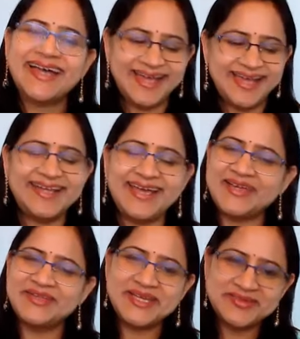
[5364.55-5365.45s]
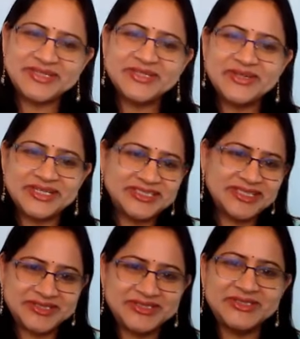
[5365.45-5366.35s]
And I had never got
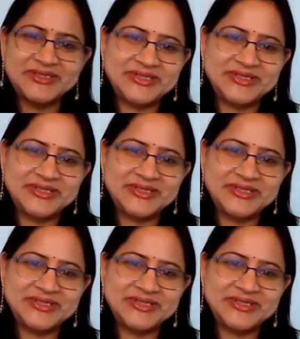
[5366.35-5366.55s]
chance to